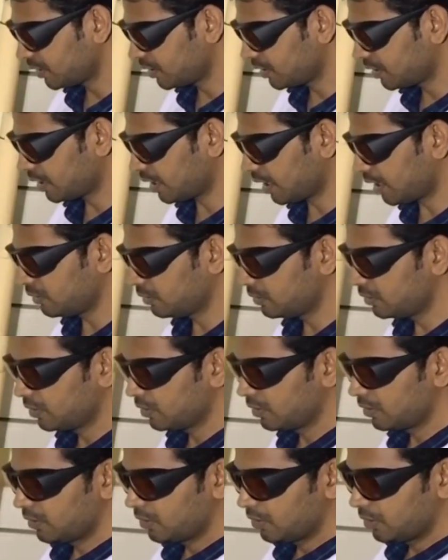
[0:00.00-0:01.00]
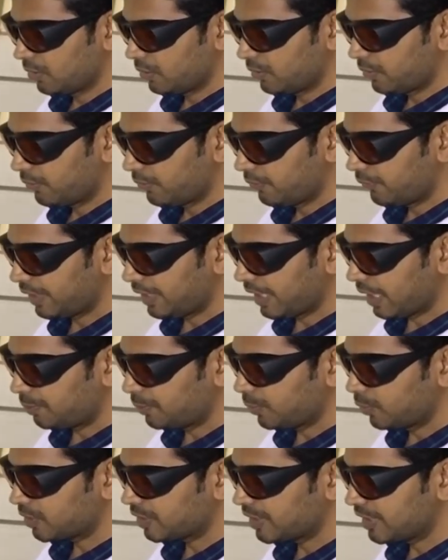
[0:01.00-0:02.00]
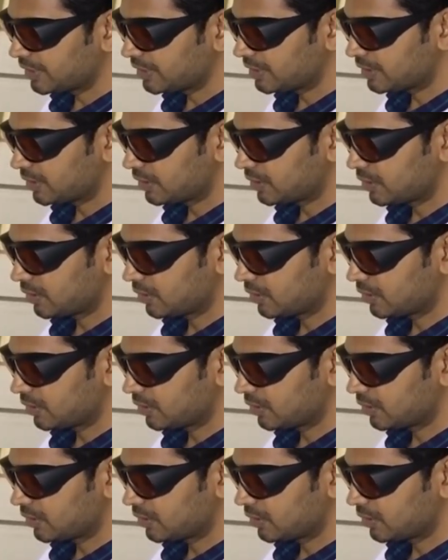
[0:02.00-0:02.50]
Now when I put this